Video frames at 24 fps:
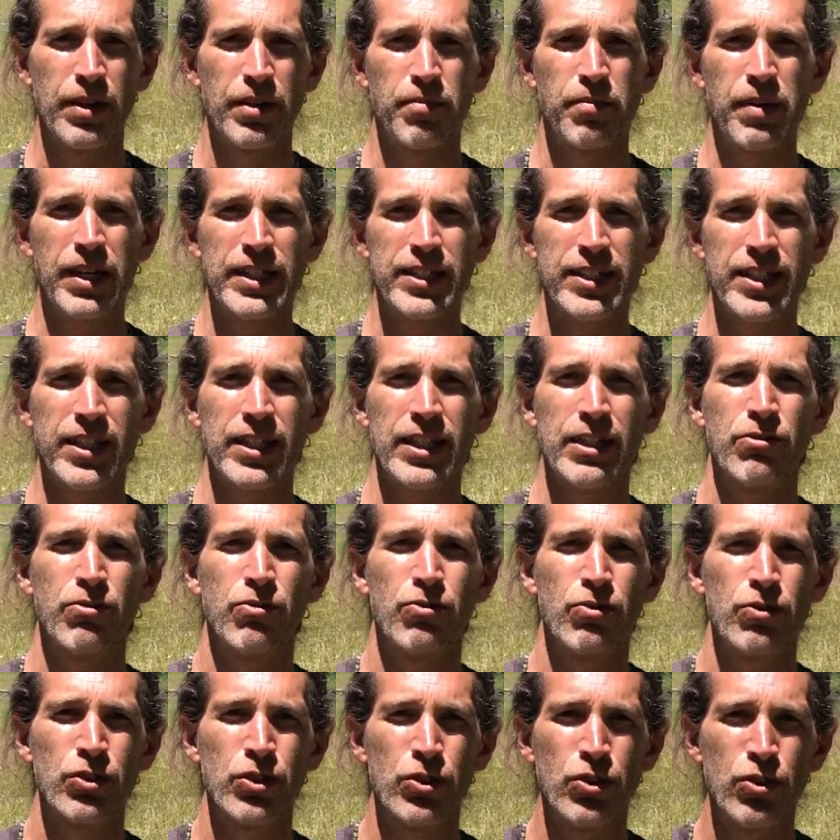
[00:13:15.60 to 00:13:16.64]
basically
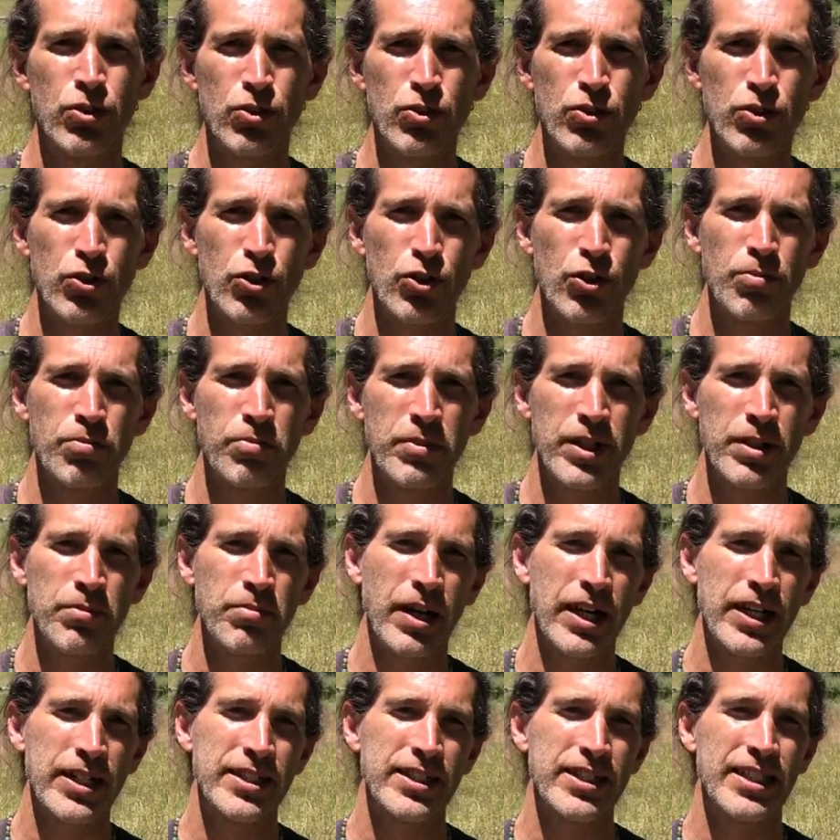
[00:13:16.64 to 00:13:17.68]
reduce or
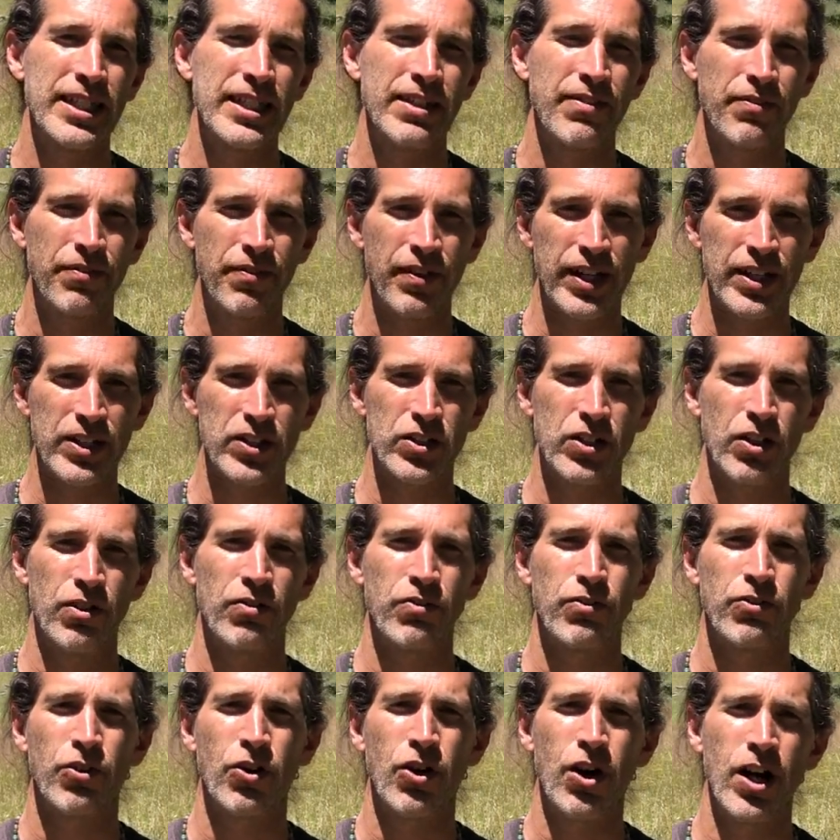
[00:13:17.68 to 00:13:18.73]
minimize the effects
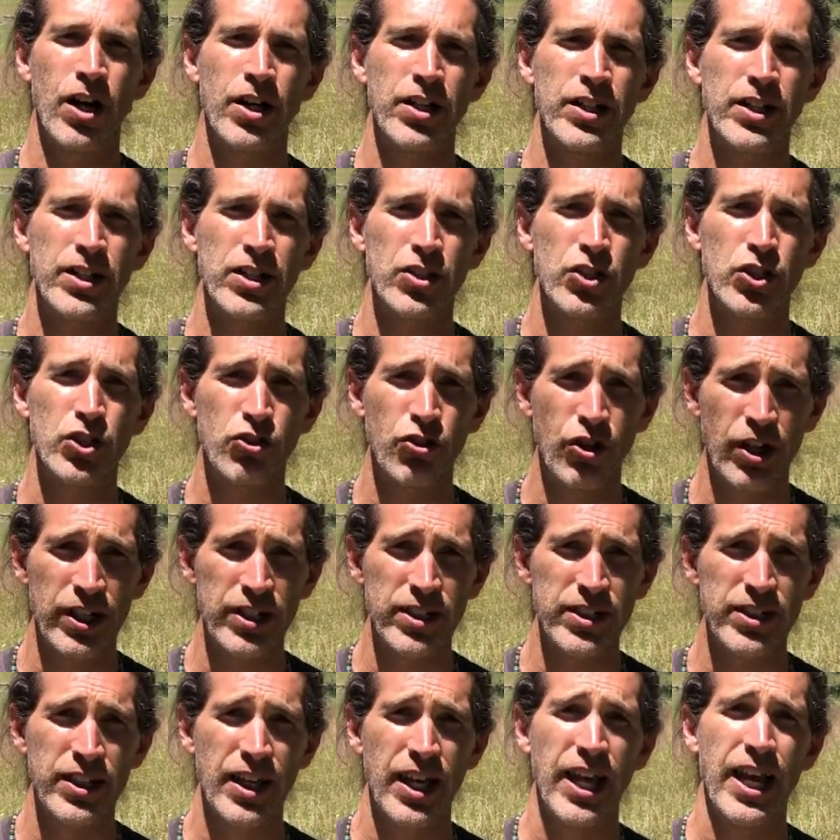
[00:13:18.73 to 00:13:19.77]
of chronic
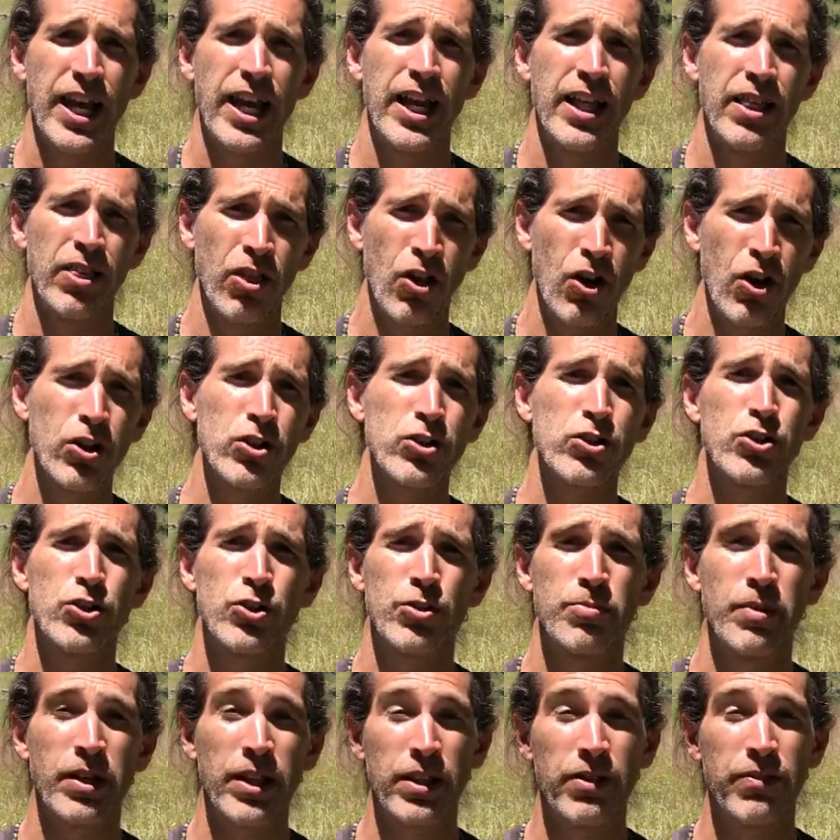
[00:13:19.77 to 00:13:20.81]
stress and
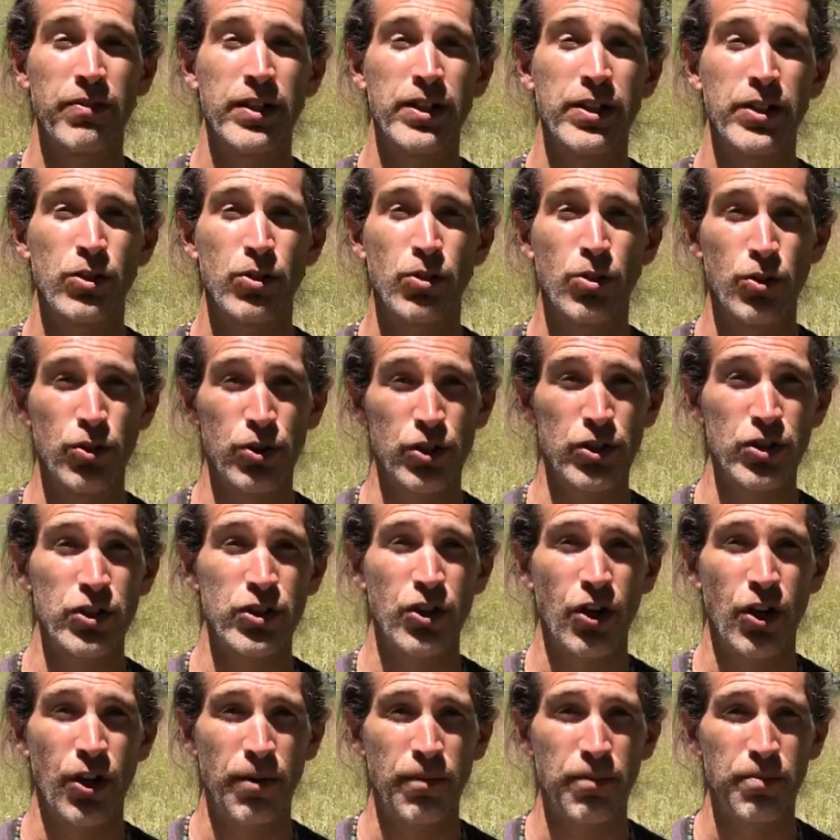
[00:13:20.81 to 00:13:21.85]
long-term elevated
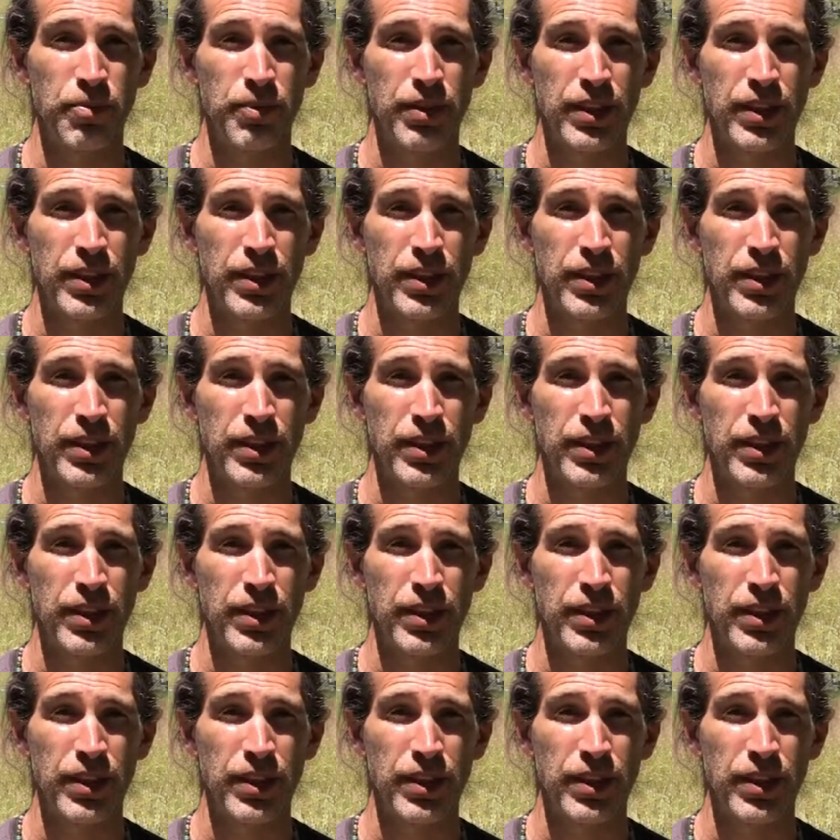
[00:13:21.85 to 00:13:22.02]
cortisol.